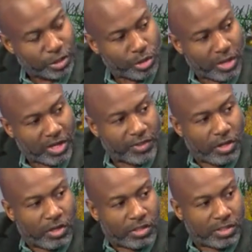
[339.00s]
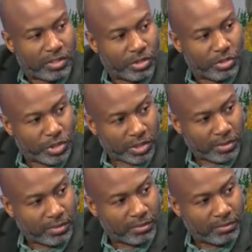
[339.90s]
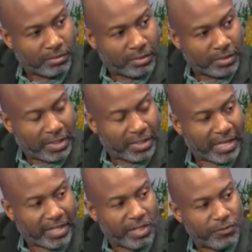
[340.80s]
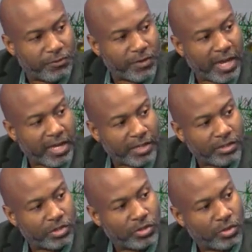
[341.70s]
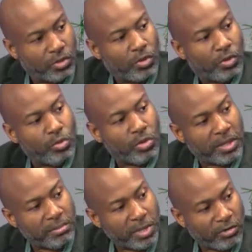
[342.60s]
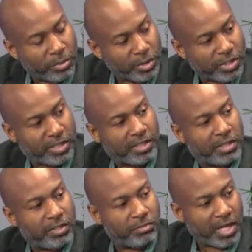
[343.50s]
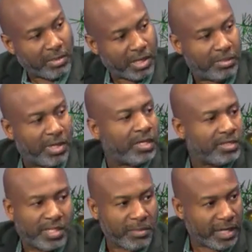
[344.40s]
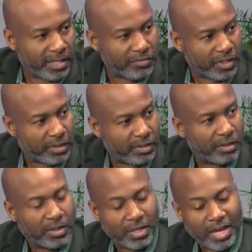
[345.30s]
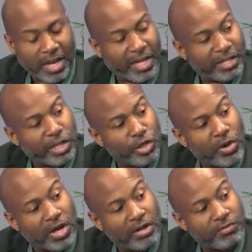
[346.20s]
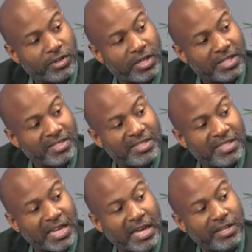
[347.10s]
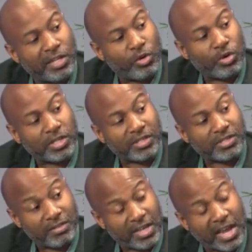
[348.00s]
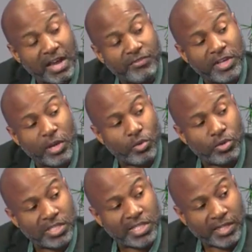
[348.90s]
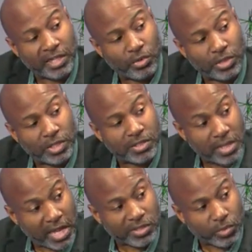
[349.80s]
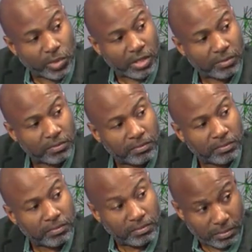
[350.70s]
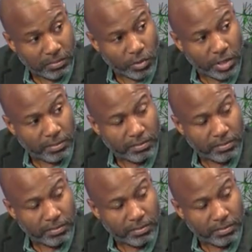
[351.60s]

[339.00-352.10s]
you have the constitution that defines who can be a representative, blah, blah, blah, same kind of thing. And then you have standing orders. They have their own standing orders as well. Okay?